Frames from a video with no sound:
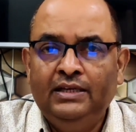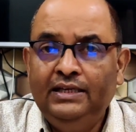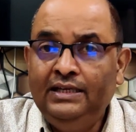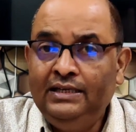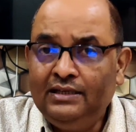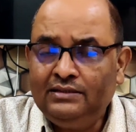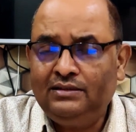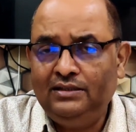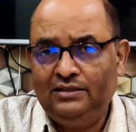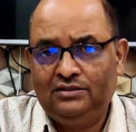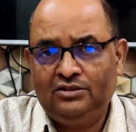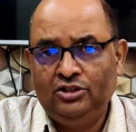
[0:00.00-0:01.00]

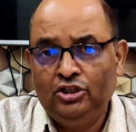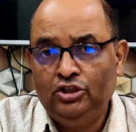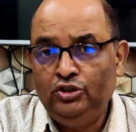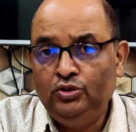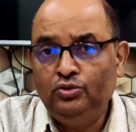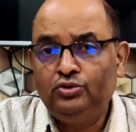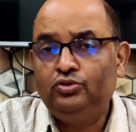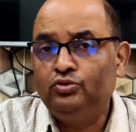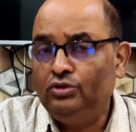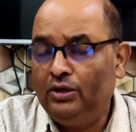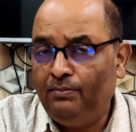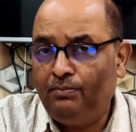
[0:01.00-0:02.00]
Industrialists used
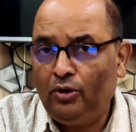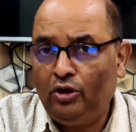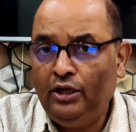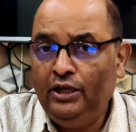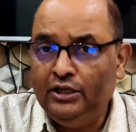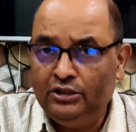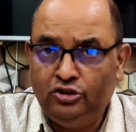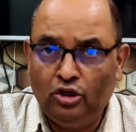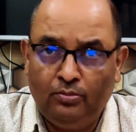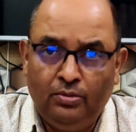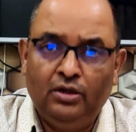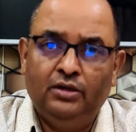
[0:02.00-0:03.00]
to employ a
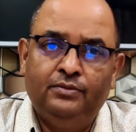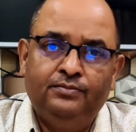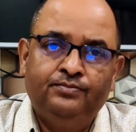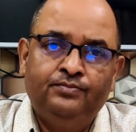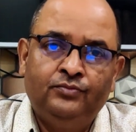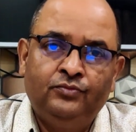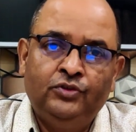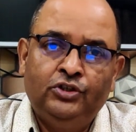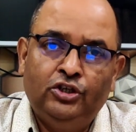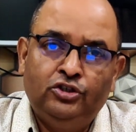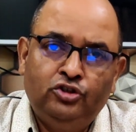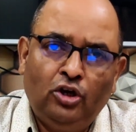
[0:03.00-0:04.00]
jobber.
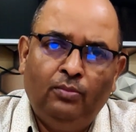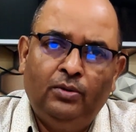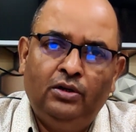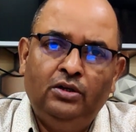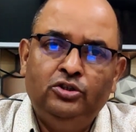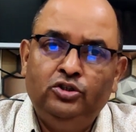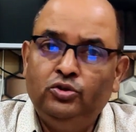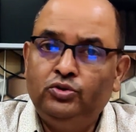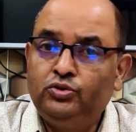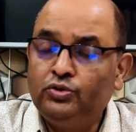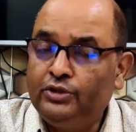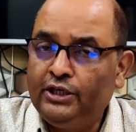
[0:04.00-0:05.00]
A jobber
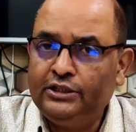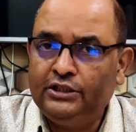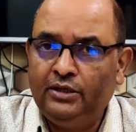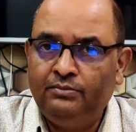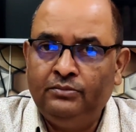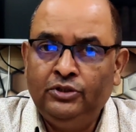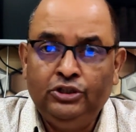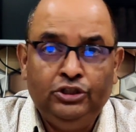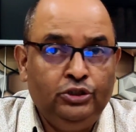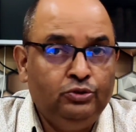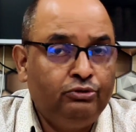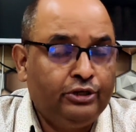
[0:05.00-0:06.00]
used to get them new